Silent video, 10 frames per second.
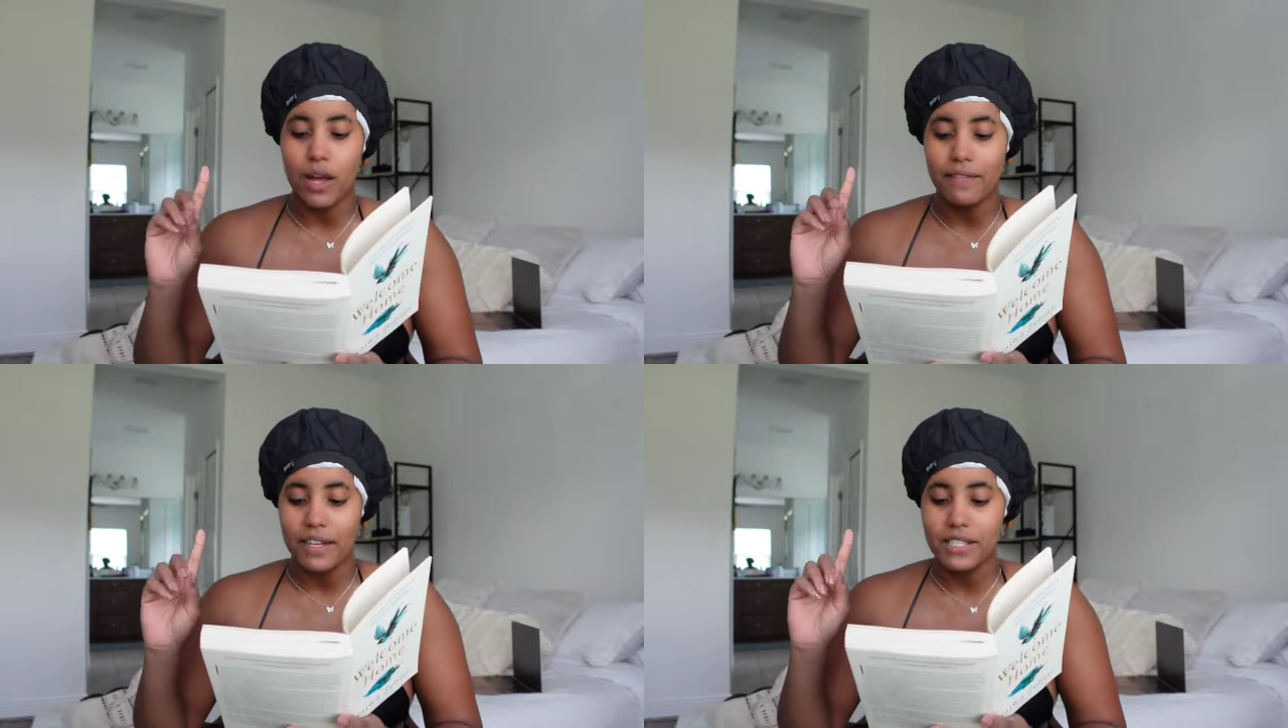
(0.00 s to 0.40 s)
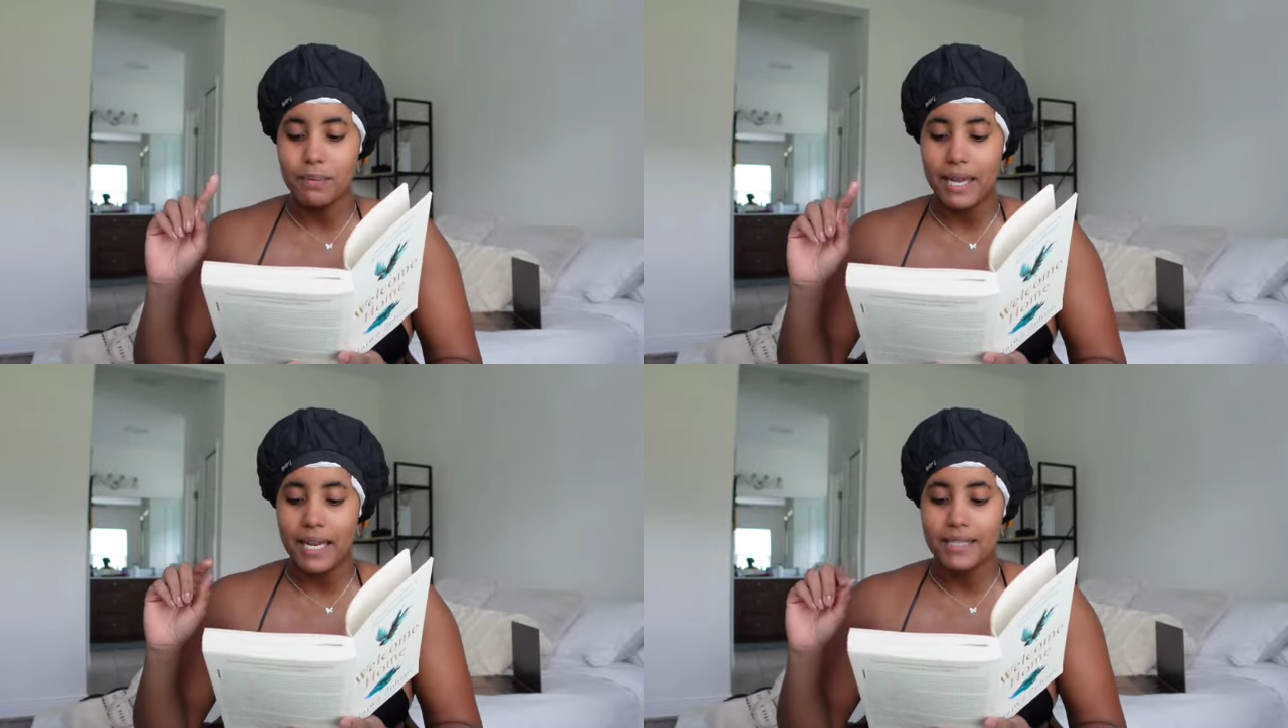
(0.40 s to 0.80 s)
of us
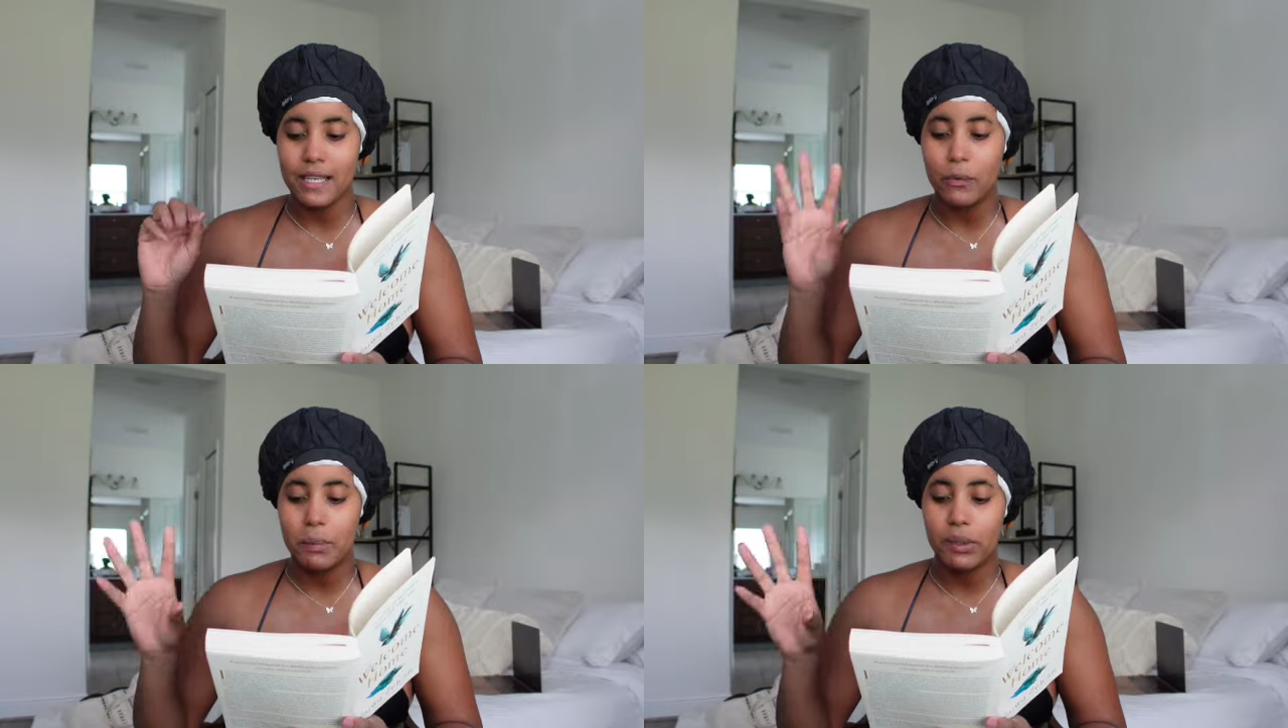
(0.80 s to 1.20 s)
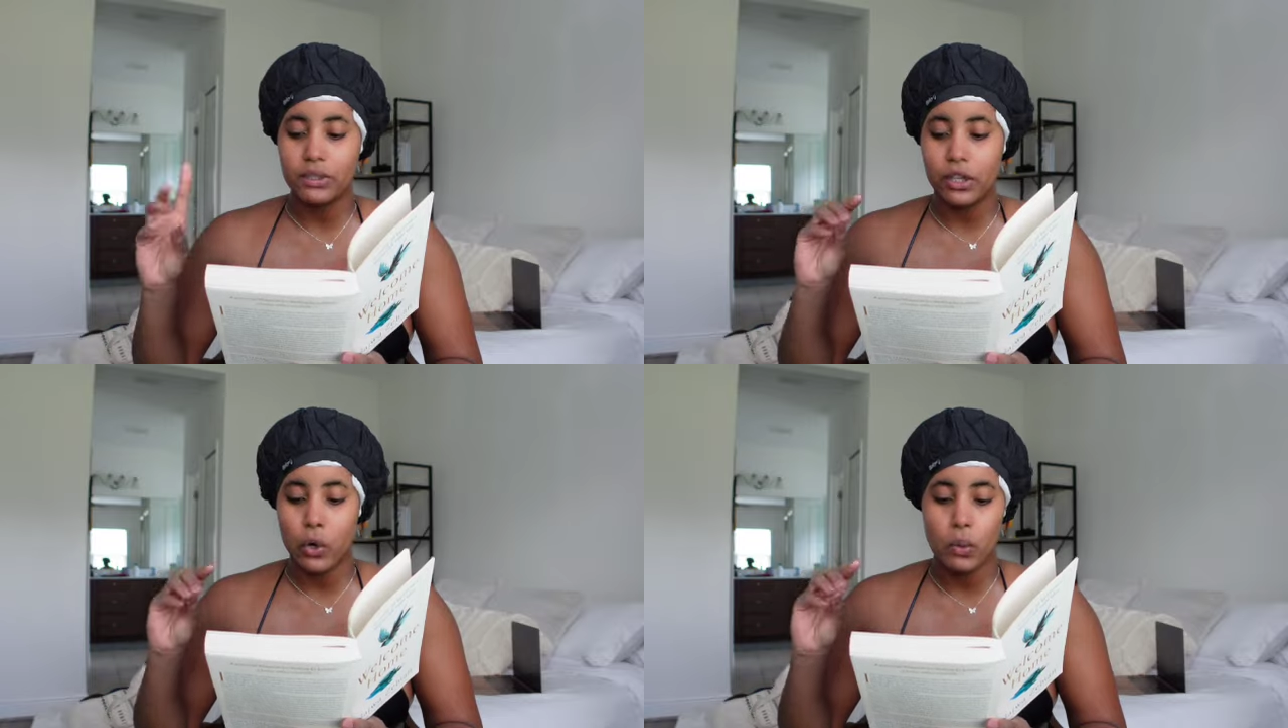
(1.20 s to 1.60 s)
make is that we build
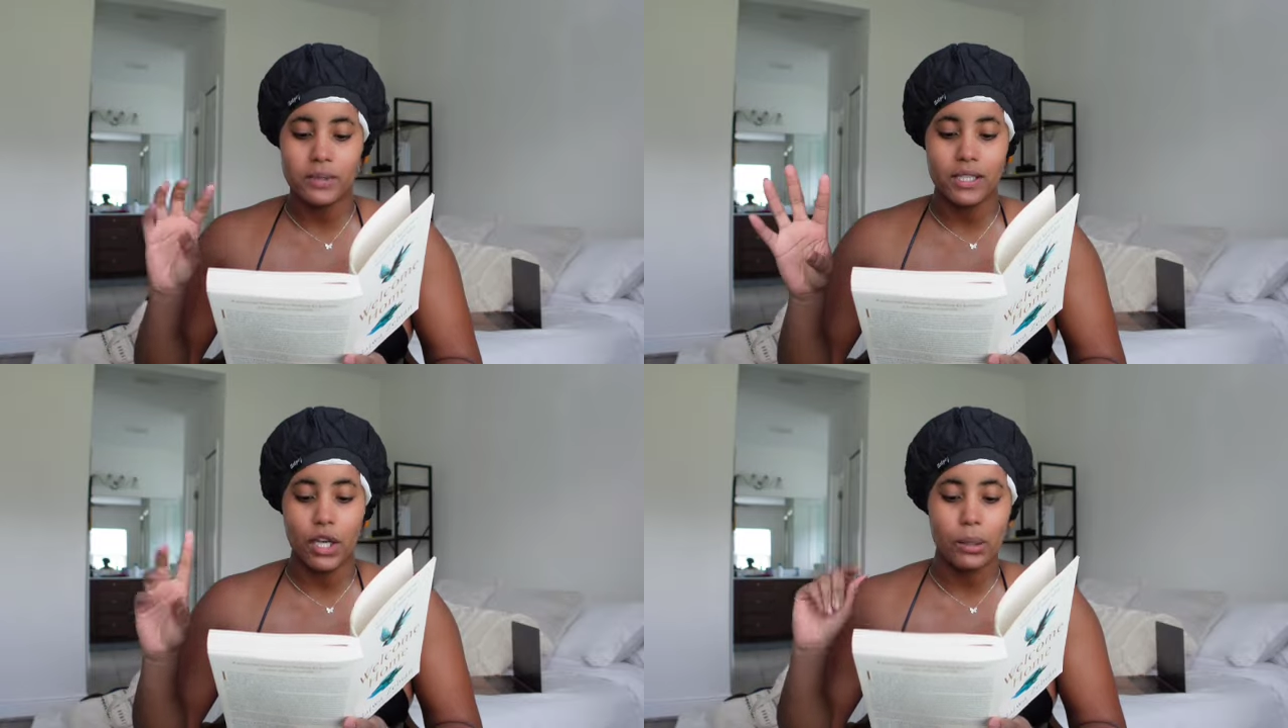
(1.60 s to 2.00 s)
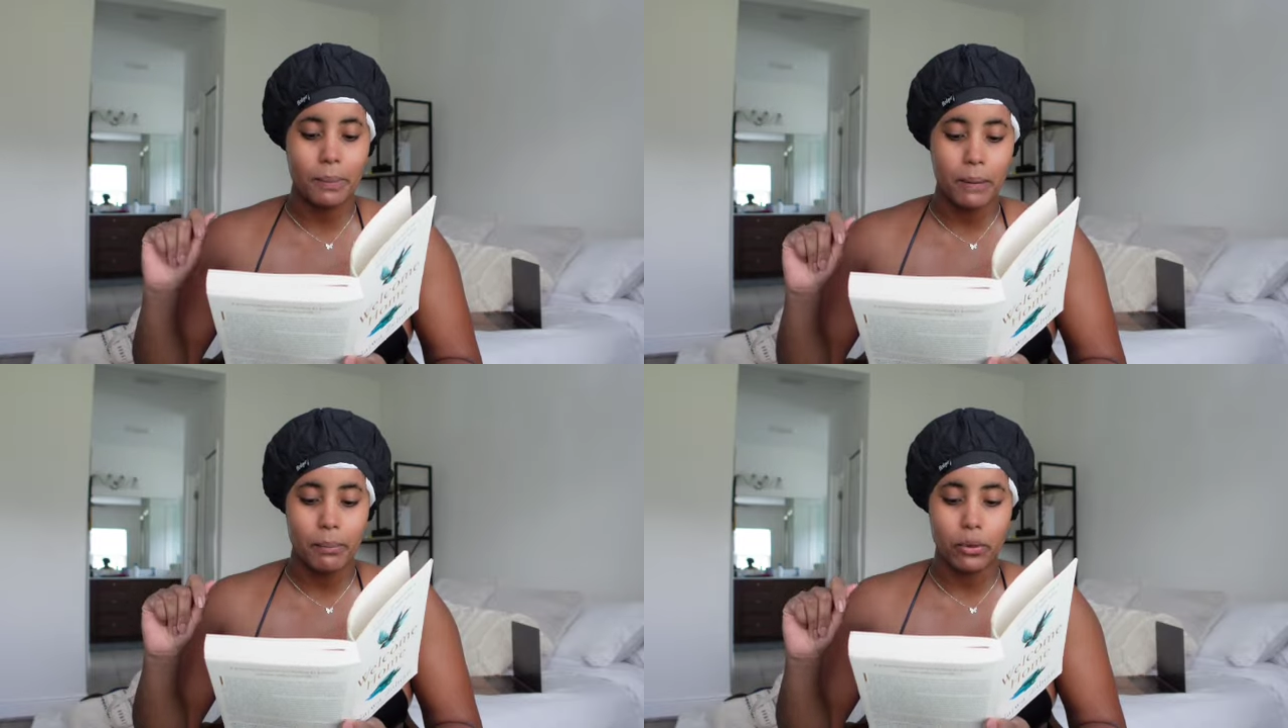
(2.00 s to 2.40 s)
our homes in other
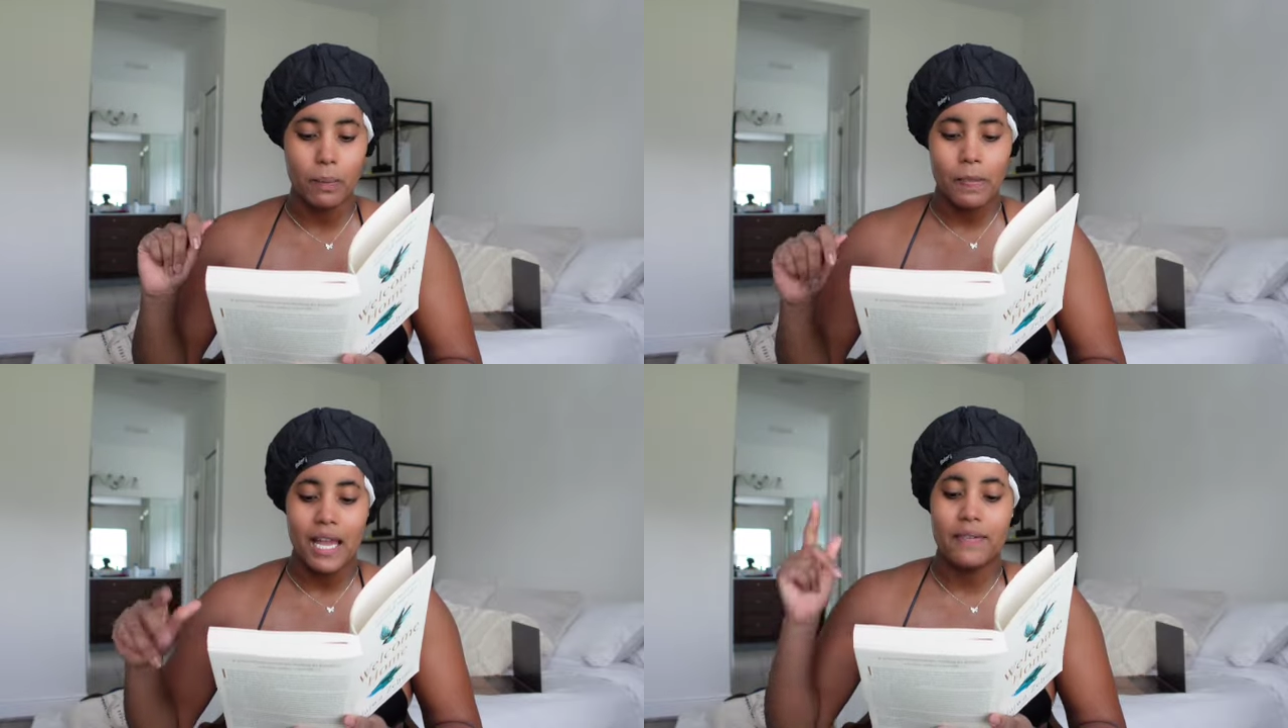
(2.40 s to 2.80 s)
people